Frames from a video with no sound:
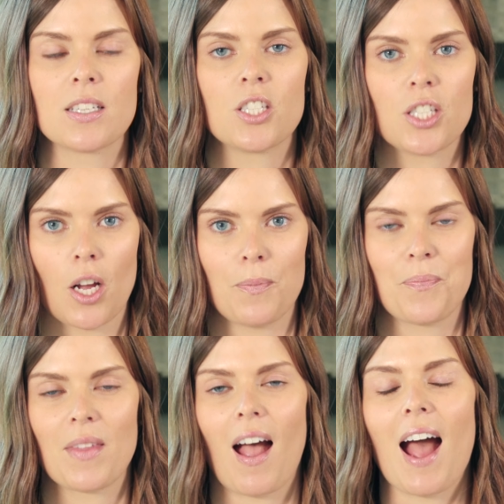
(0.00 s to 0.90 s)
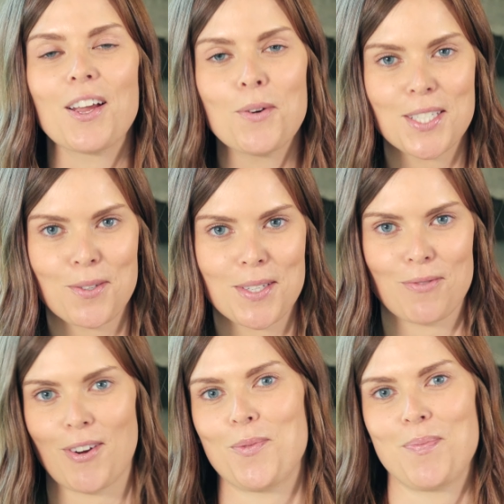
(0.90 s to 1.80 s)
So I go into his
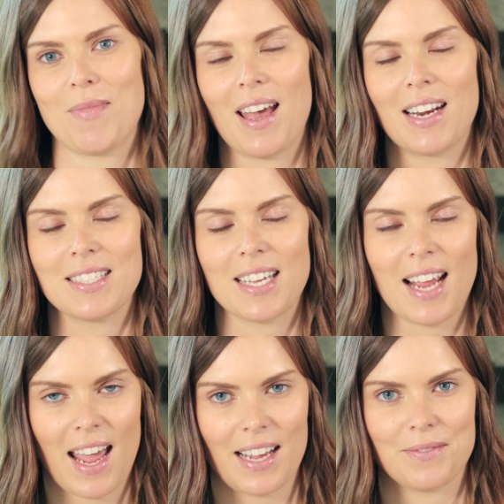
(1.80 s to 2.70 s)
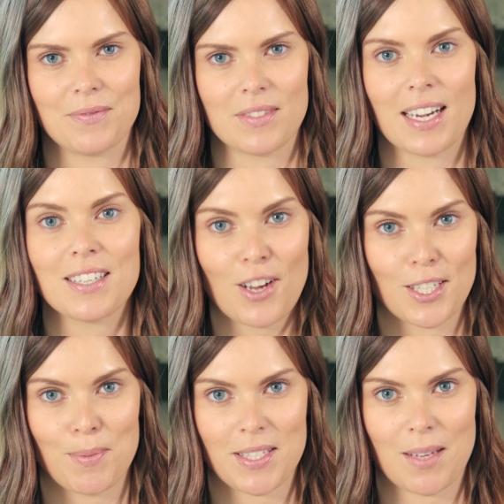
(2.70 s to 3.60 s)
room and I said, hey, I need to
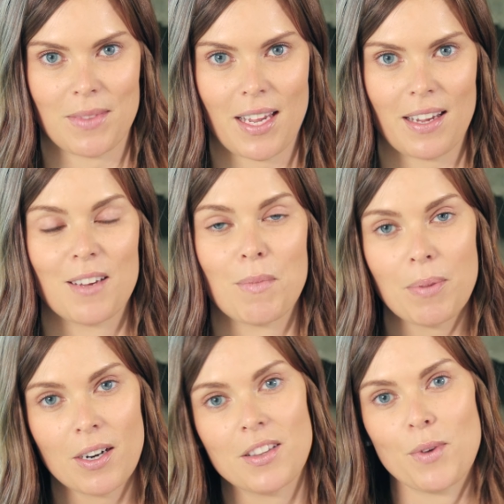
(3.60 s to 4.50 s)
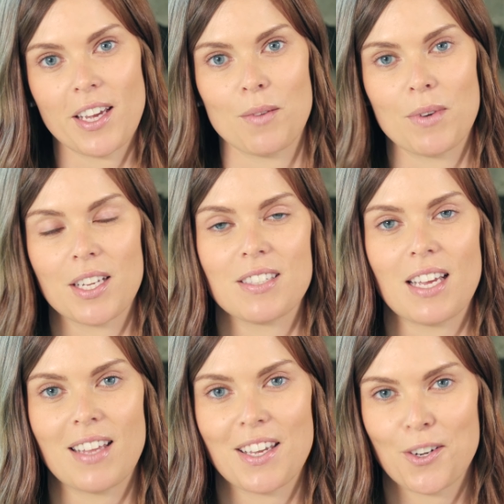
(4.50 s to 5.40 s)
talk to you about something. Remember on the weekend when you
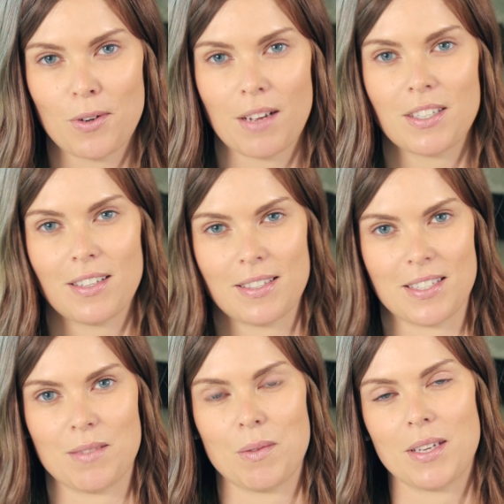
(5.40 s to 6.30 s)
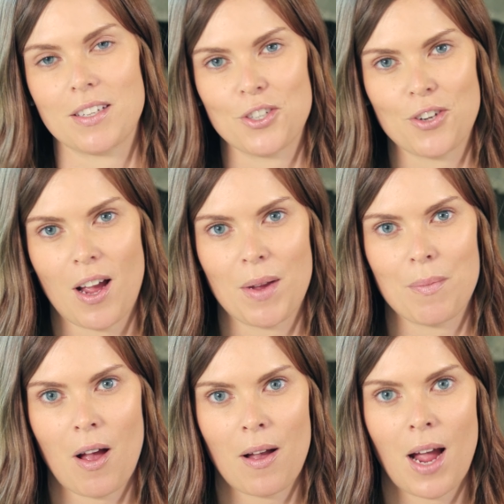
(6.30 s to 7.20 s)
said that you don't have to listen to me because you're not my
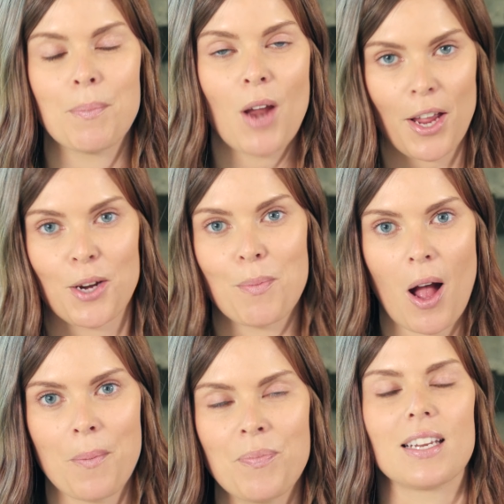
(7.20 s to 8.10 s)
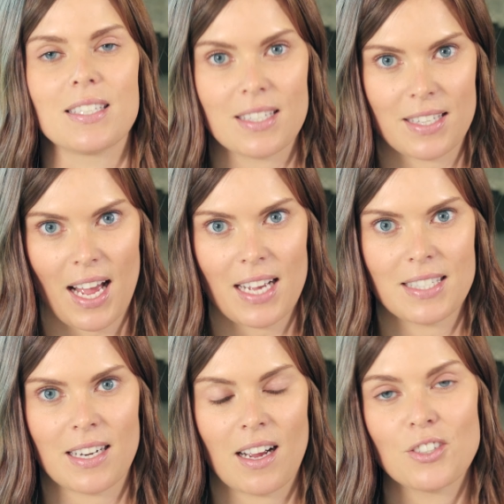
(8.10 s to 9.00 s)
mom, I'm not your mom? And he says, yeah. I
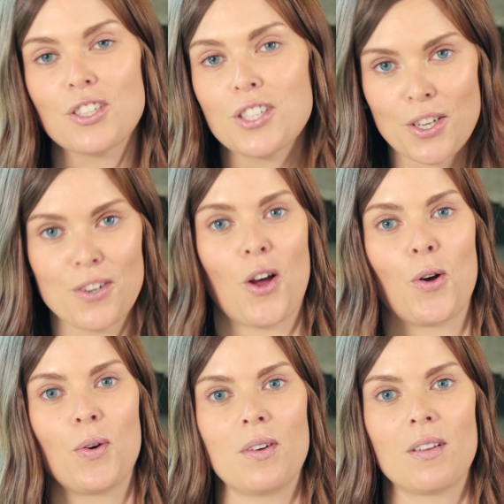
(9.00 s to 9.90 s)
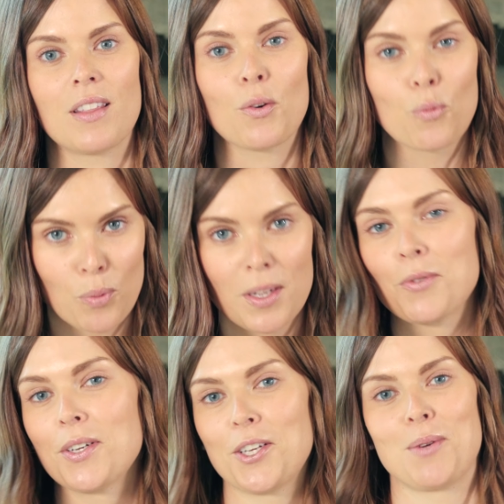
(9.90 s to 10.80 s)
said, just so you know, that
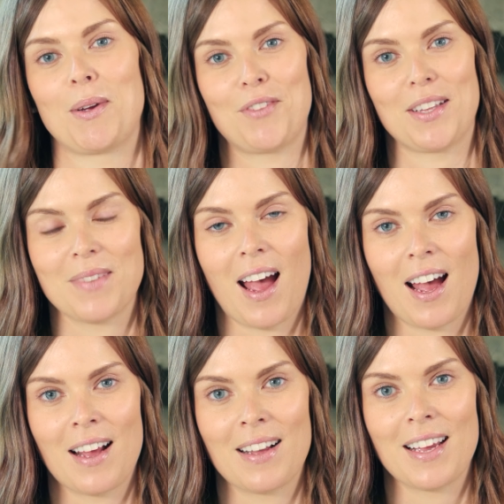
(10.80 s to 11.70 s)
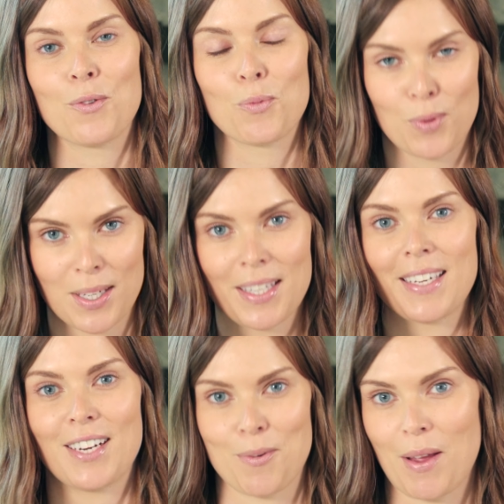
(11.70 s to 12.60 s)
really, really hurt my feelings. Uh, it
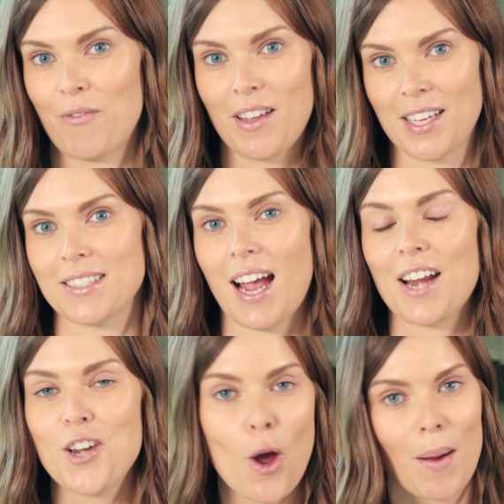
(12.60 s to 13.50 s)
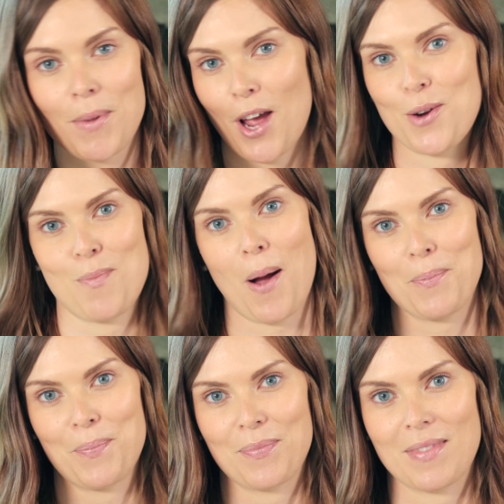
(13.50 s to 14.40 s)
really hurt my feelings. I know I'm not your mom.